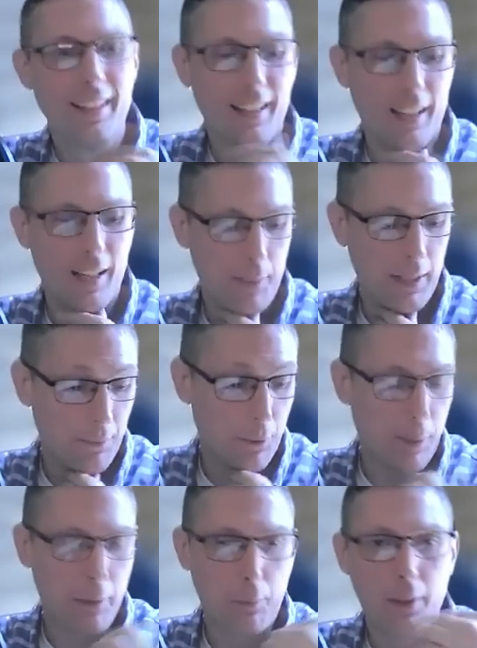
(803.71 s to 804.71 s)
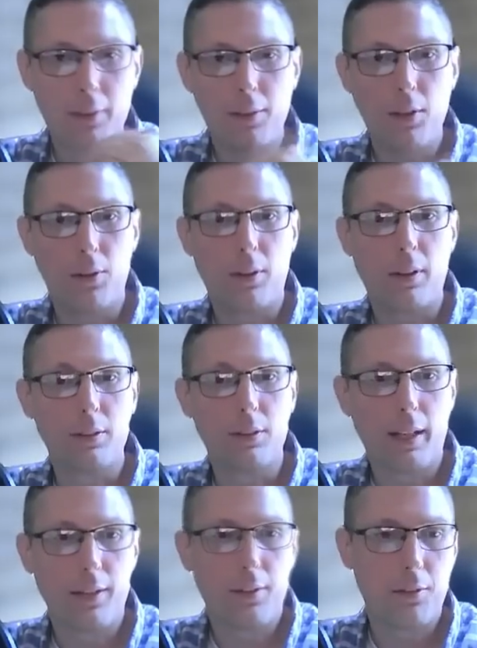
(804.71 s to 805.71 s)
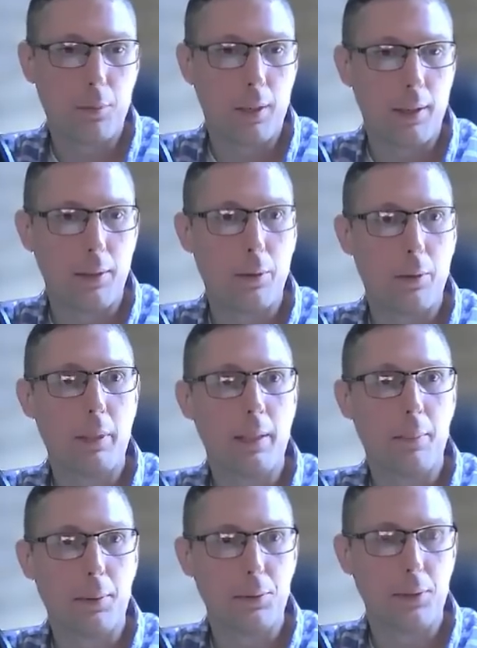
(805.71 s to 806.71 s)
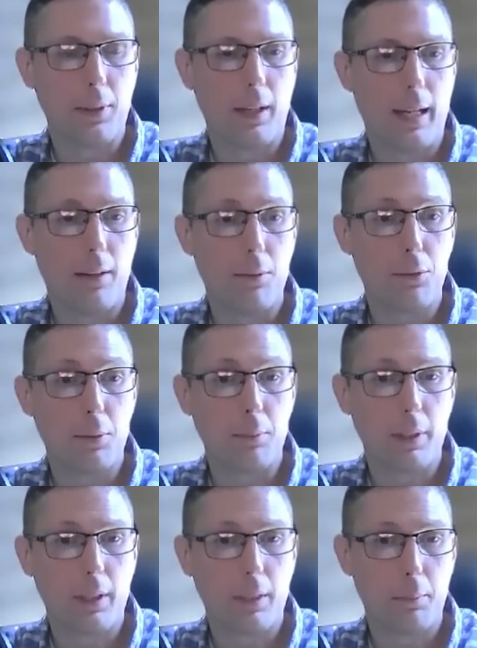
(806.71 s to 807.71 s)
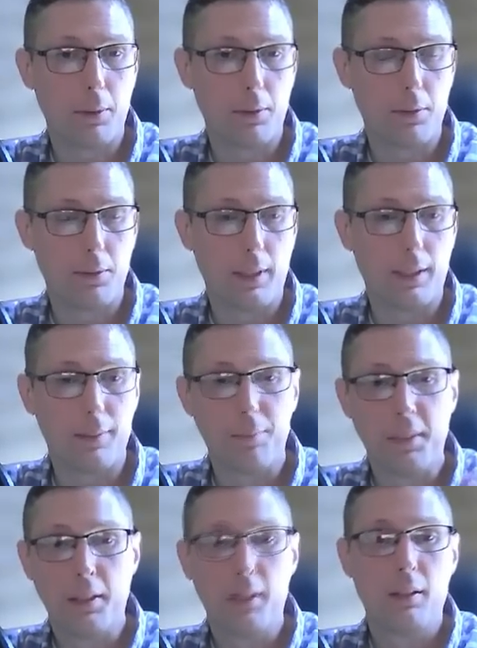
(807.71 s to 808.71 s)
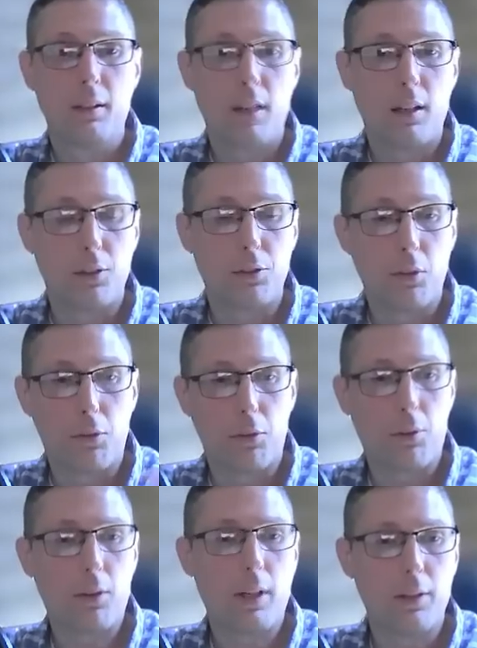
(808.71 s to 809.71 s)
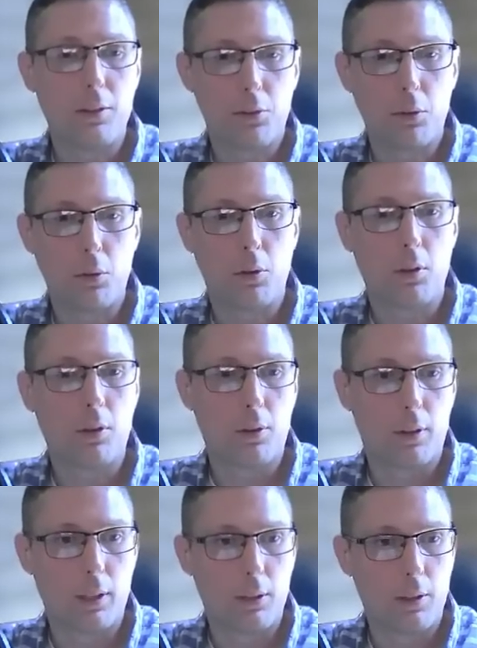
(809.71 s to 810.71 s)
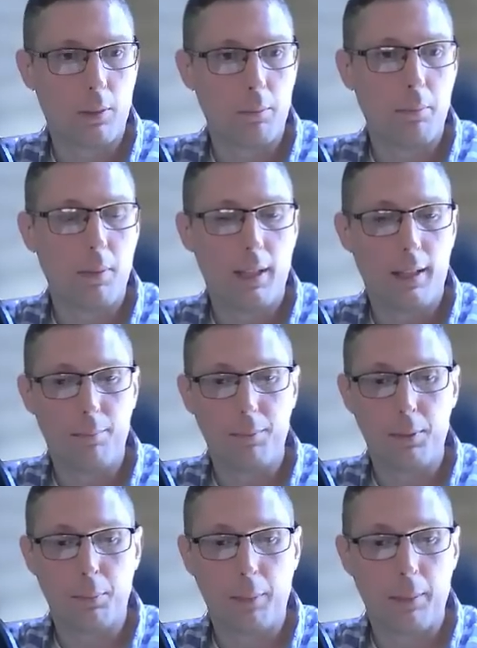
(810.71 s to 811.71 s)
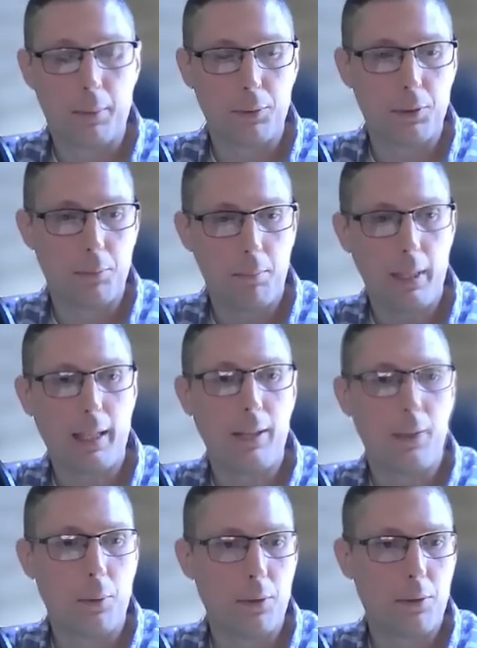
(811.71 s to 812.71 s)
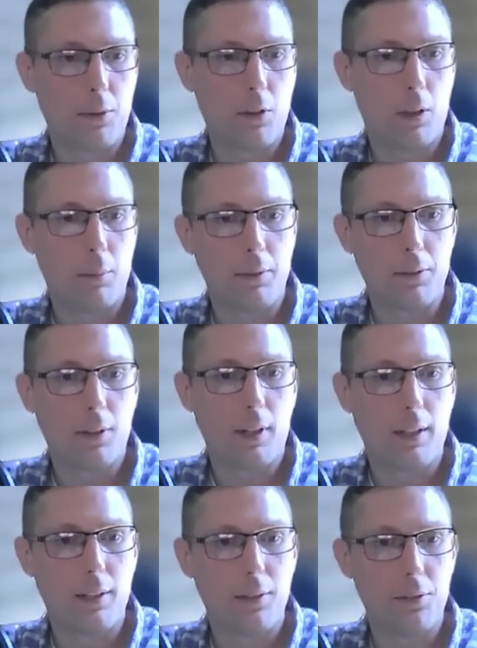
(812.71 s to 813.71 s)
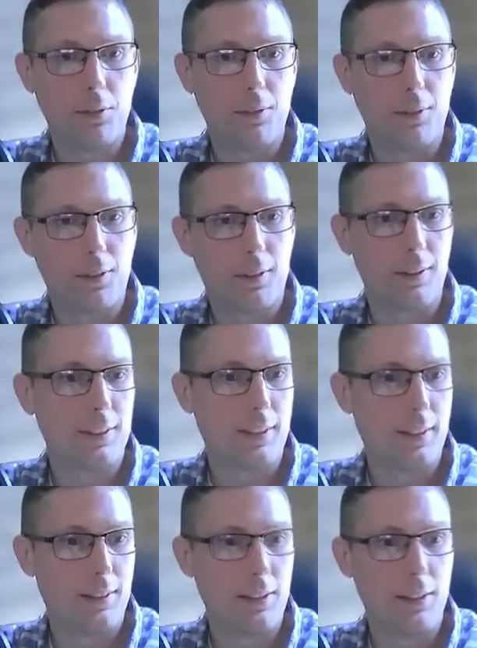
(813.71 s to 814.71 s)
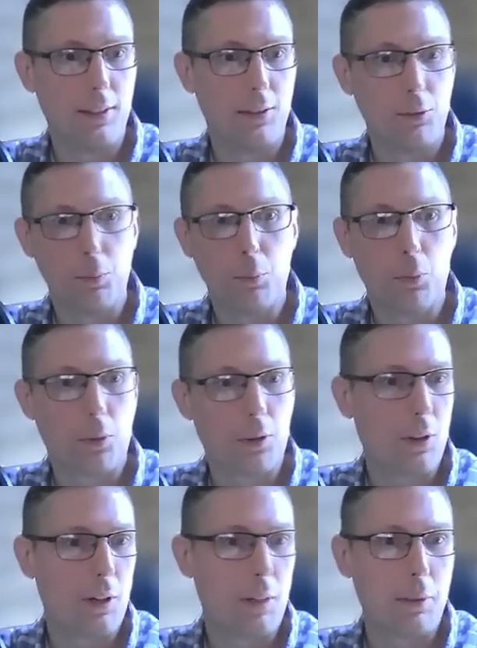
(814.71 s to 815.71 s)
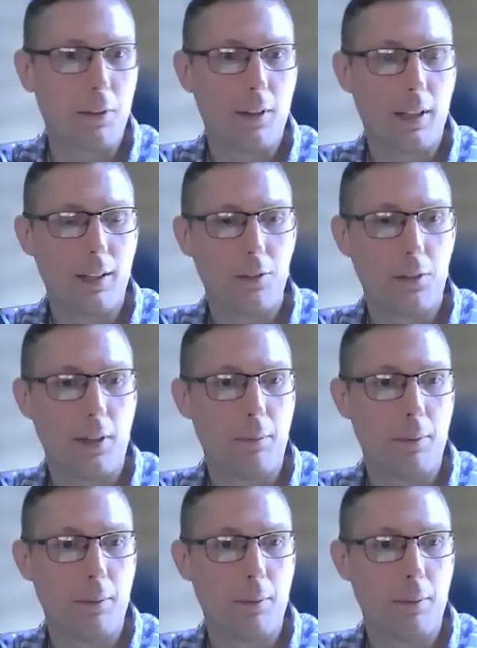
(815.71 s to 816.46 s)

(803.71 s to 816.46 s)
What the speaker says: And I mean, with tokenization, right, you would be able to have some type of I don't know, social credit score, or you'd be able to pay with carbon credits in order to use more carbon credits, right?